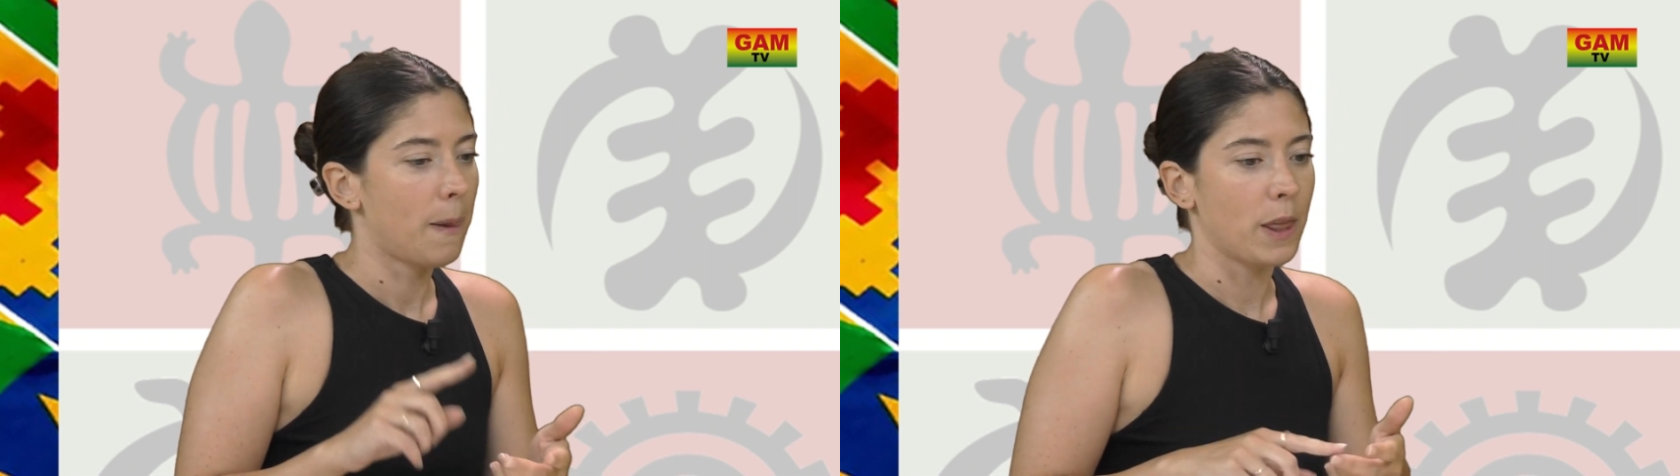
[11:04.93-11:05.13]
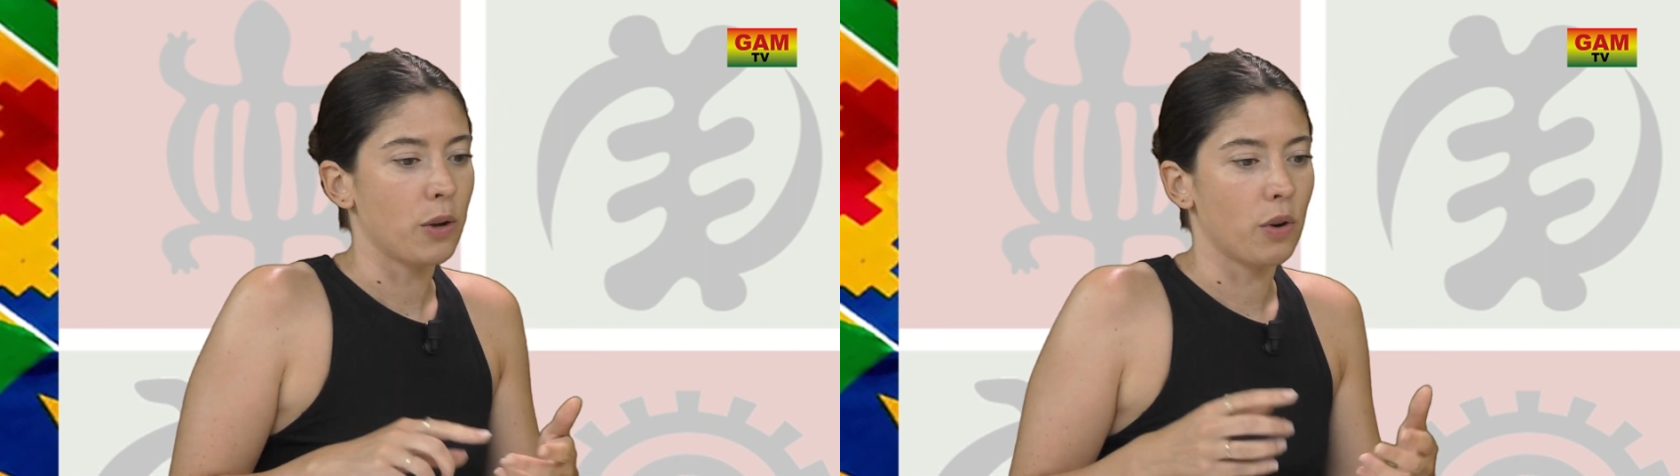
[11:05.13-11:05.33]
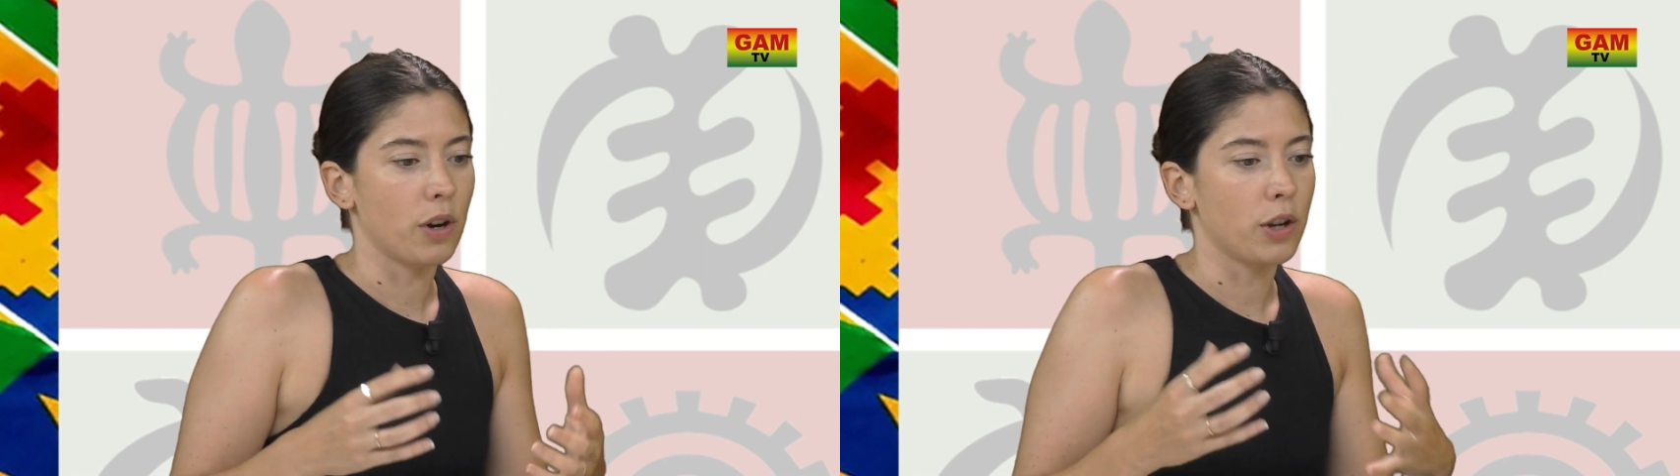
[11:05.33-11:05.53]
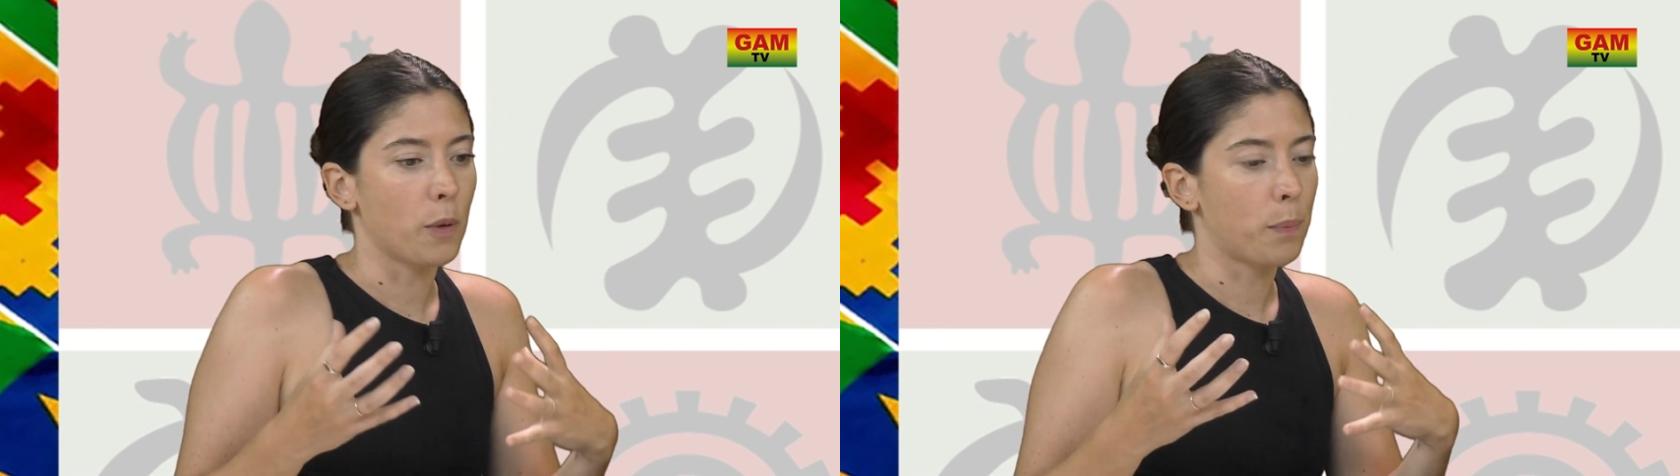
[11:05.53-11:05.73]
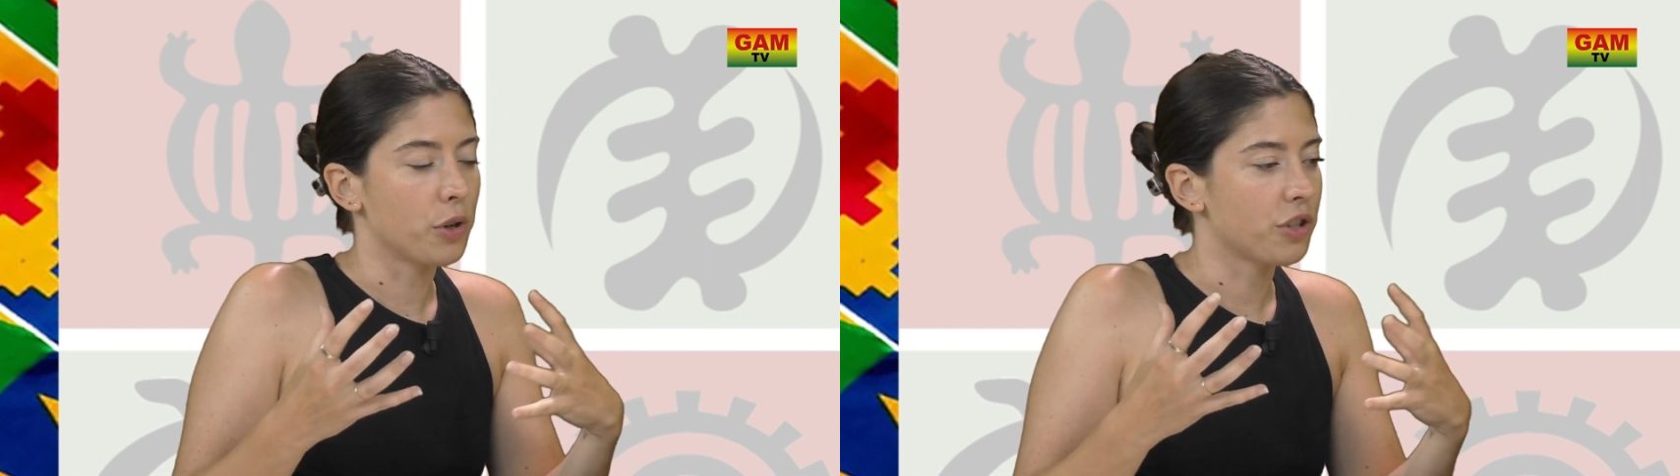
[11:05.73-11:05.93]
your
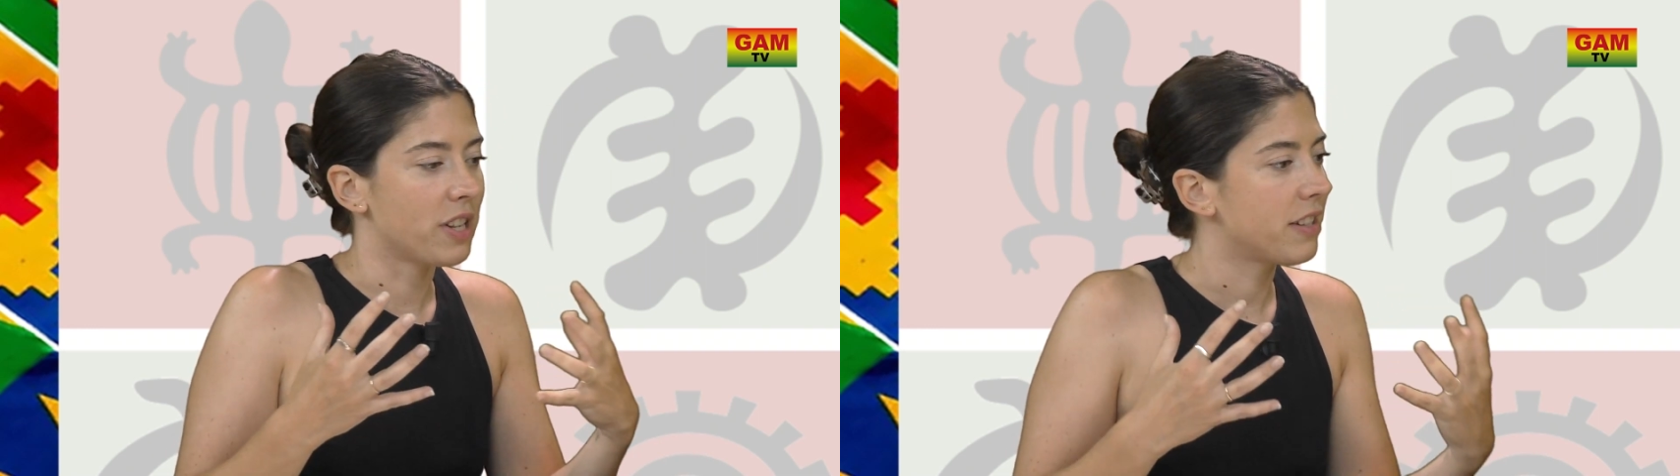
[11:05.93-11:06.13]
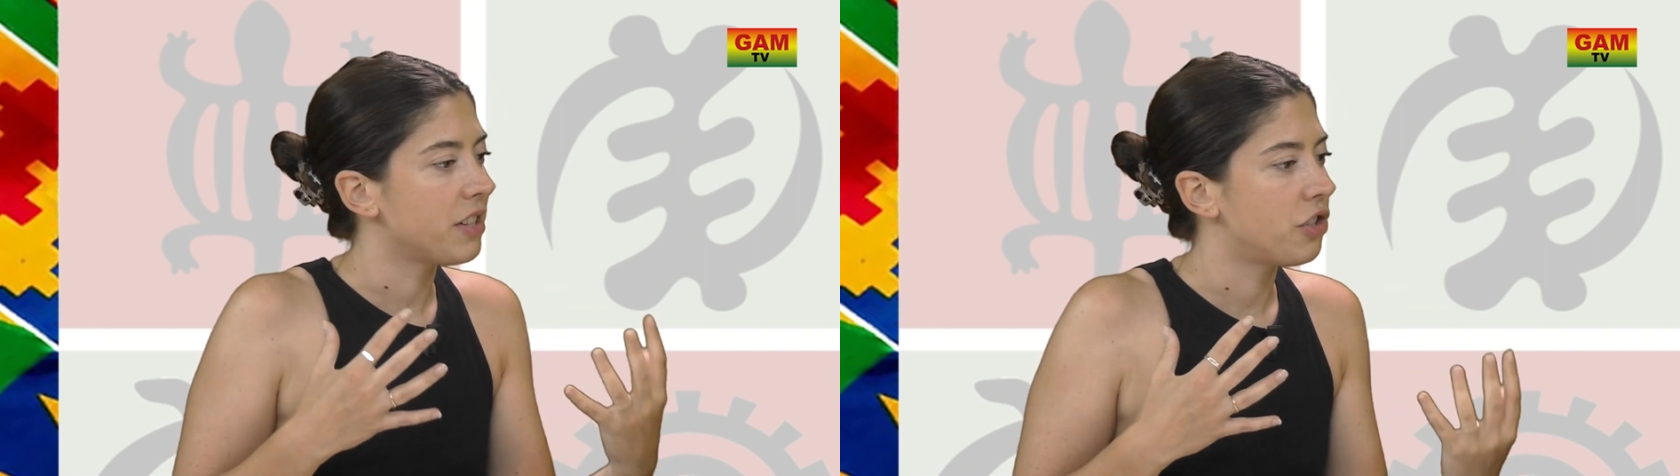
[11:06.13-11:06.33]
personality